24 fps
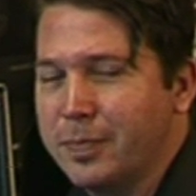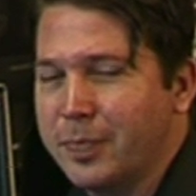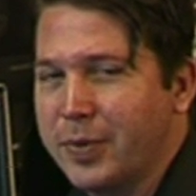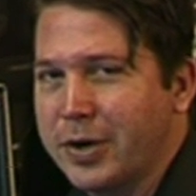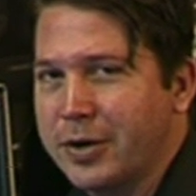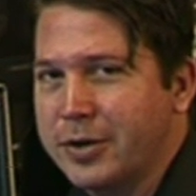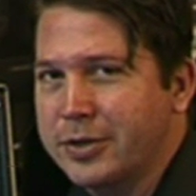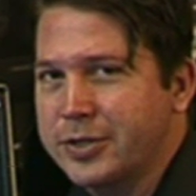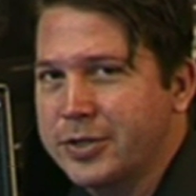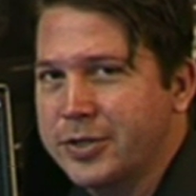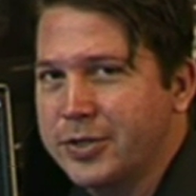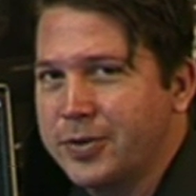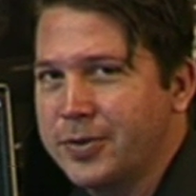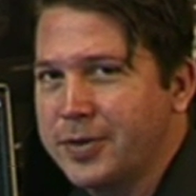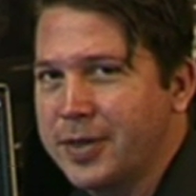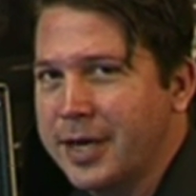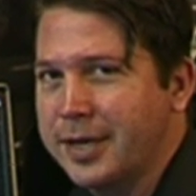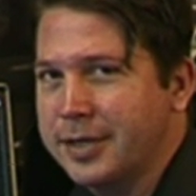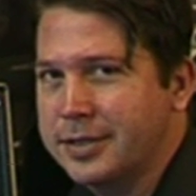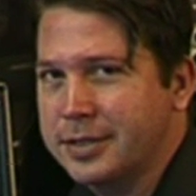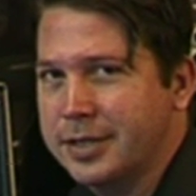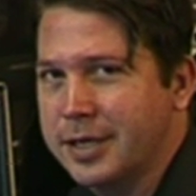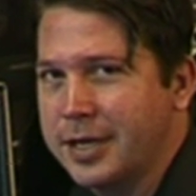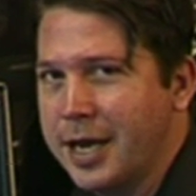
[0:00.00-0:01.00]
Paris
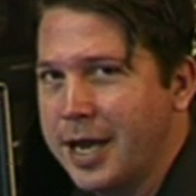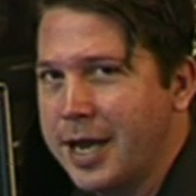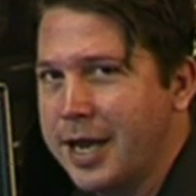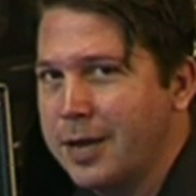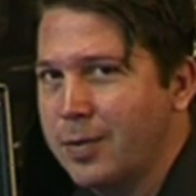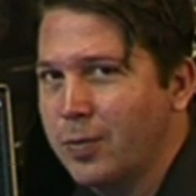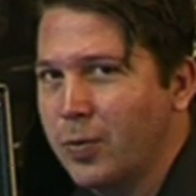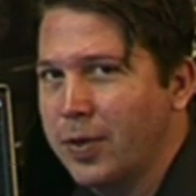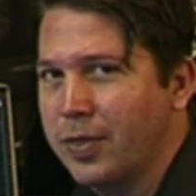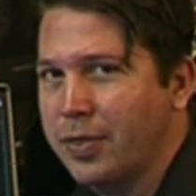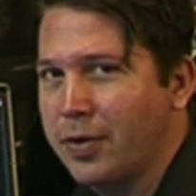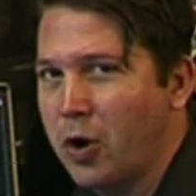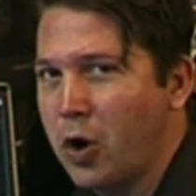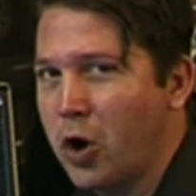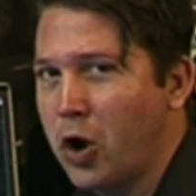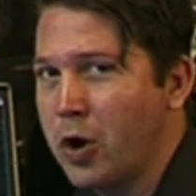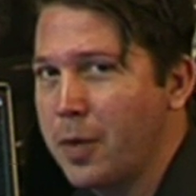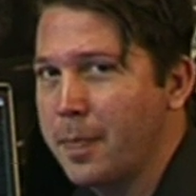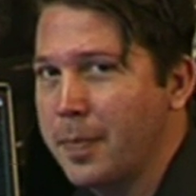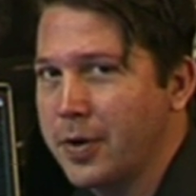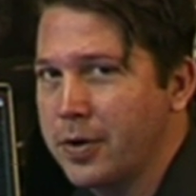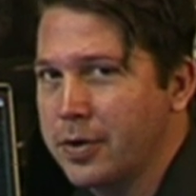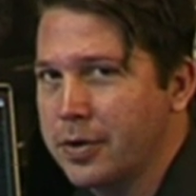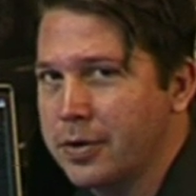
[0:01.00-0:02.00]
2008 with
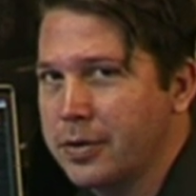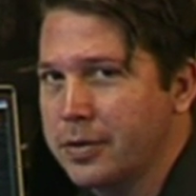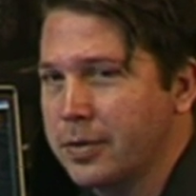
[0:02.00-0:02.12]
Arbiter,